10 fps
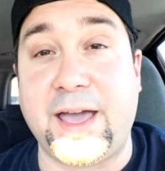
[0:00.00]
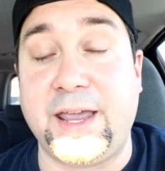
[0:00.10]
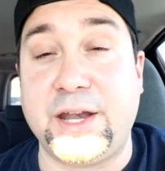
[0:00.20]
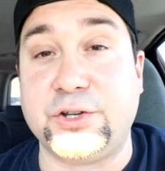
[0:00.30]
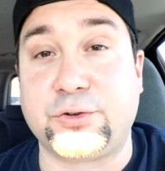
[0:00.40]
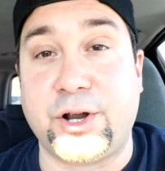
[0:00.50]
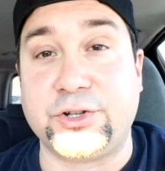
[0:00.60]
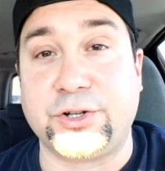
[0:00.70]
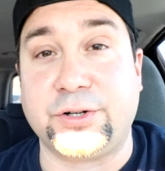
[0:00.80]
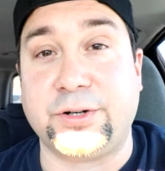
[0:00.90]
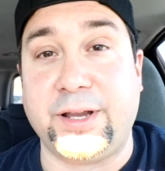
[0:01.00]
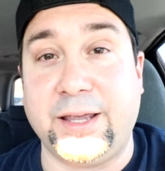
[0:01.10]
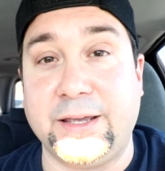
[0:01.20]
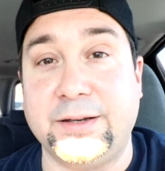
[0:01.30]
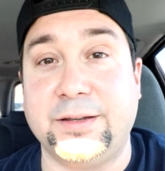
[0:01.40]
that hidden treasure
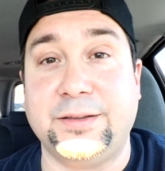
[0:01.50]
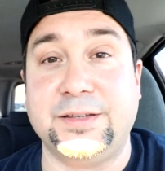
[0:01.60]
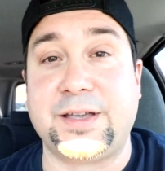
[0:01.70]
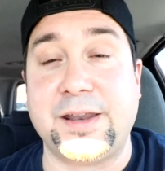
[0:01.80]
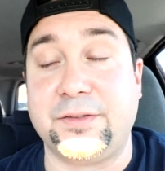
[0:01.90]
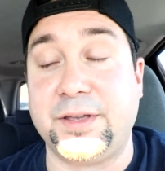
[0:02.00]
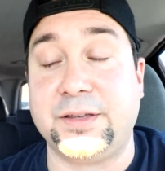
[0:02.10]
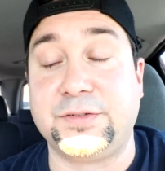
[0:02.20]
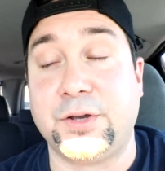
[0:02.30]
in these kind of things.